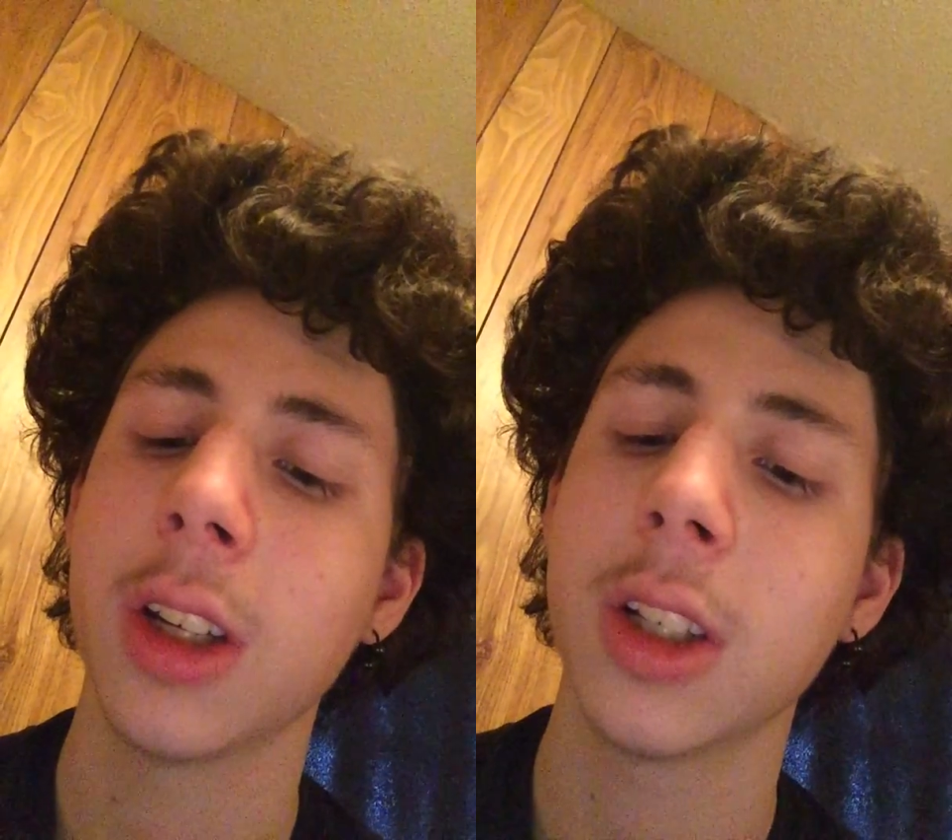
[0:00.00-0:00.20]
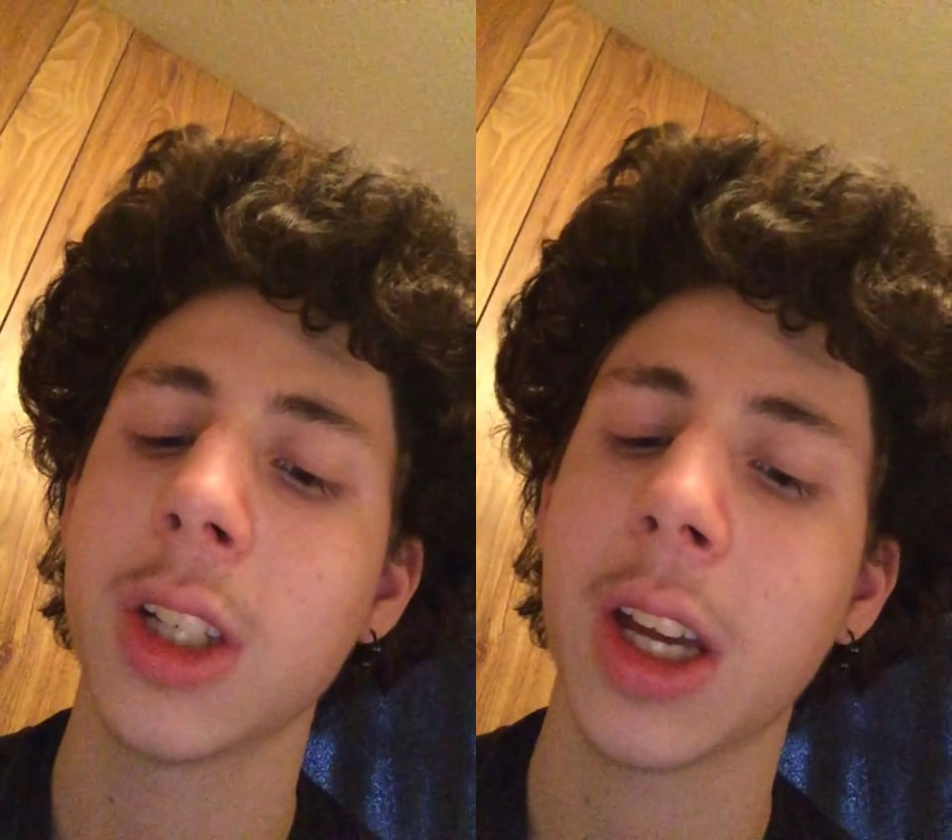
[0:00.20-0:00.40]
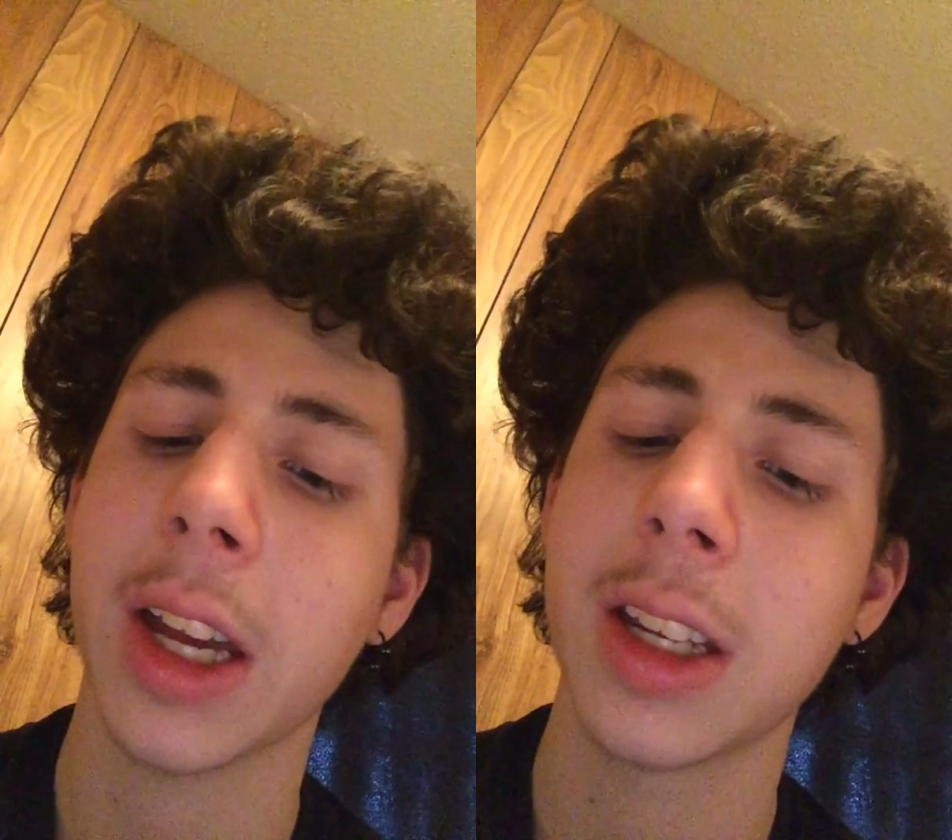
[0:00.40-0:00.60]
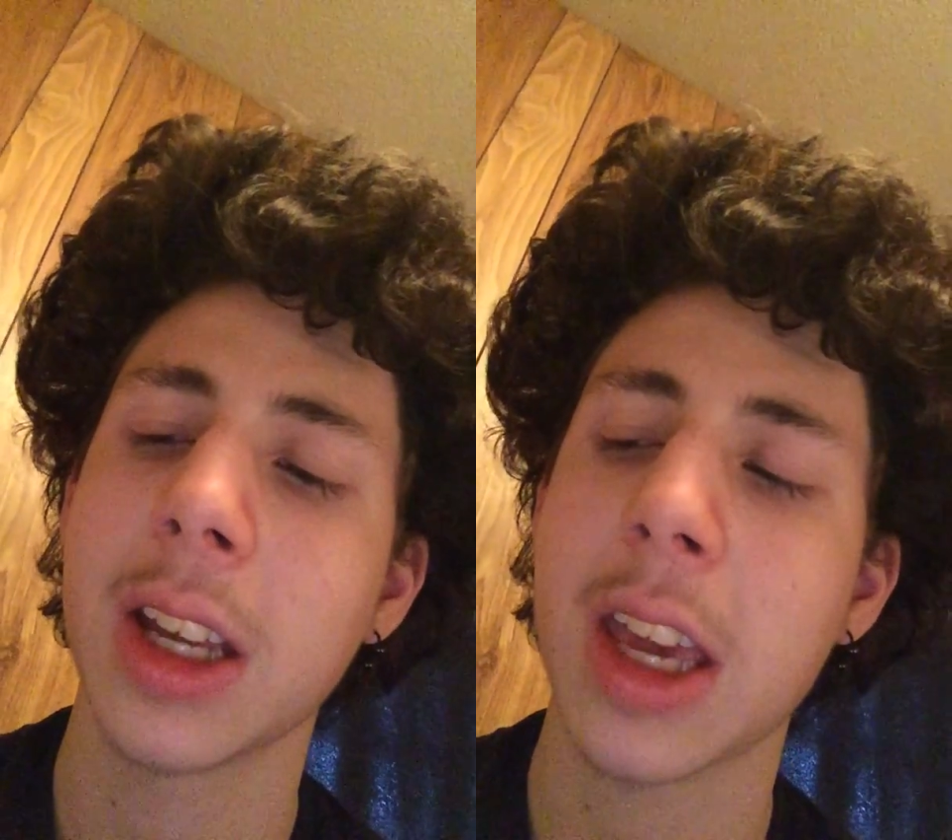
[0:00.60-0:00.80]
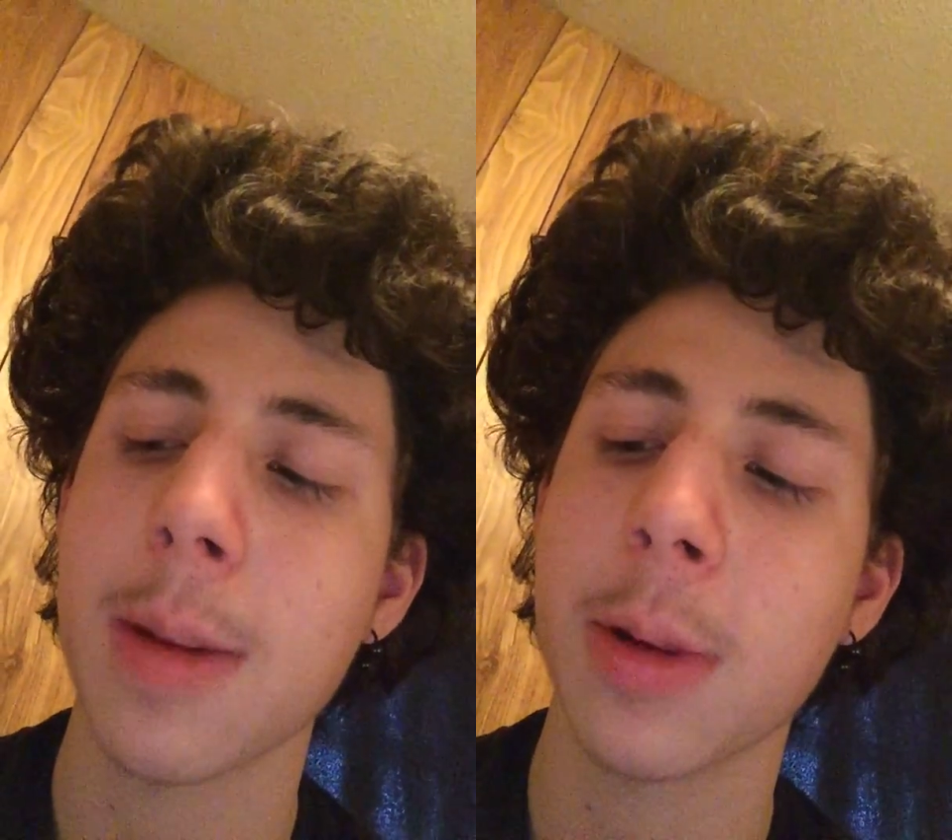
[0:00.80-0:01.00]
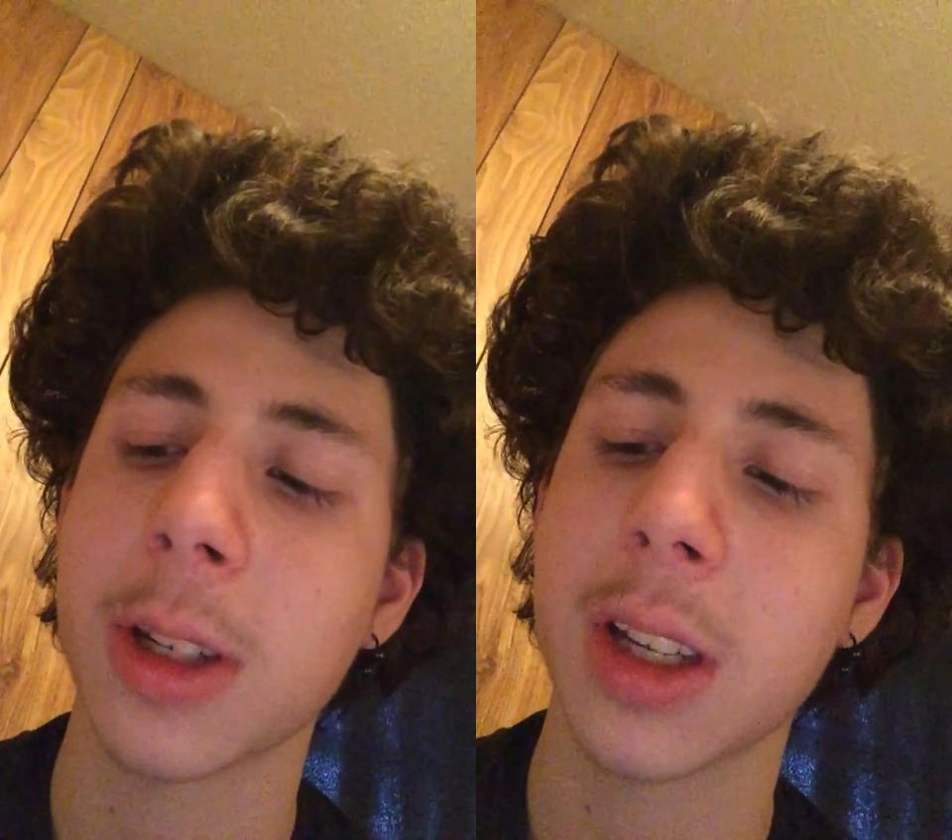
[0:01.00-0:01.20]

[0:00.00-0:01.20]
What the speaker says: She had to keep it